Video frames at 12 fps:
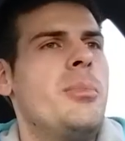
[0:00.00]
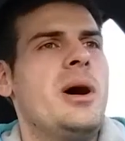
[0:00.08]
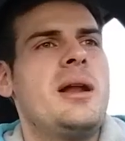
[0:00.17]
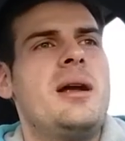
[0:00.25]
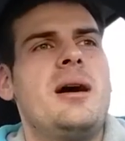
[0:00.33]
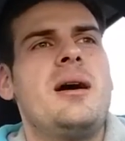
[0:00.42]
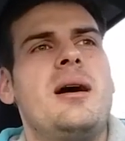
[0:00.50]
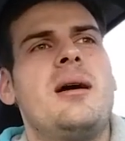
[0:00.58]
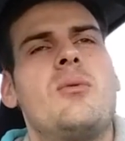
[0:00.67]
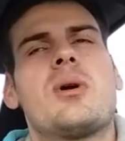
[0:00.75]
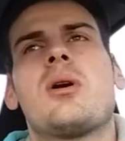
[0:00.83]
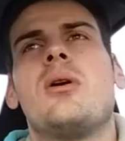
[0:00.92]
but
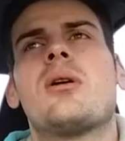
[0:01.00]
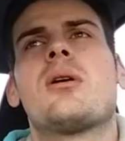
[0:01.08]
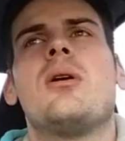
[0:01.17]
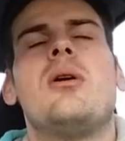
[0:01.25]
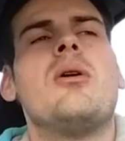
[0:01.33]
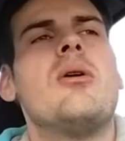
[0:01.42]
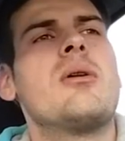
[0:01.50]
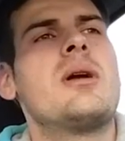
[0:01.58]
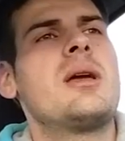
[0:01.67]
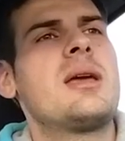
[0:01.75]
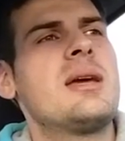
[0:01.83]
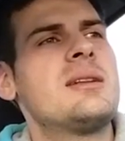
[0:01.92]
uh, we're gonna
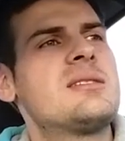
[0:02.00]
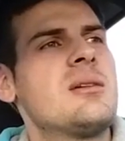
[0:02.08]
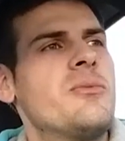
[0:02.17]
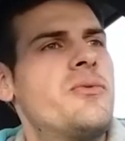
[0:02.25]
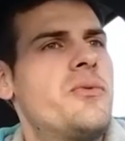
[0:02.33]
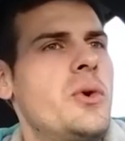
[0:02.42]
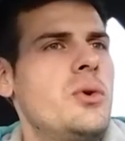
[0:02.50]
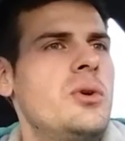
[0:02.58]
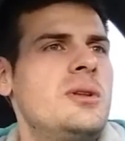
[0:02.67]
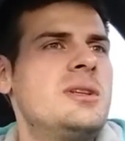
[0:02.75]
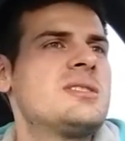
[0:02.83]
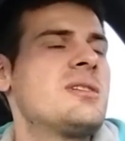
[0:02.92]
go get some food.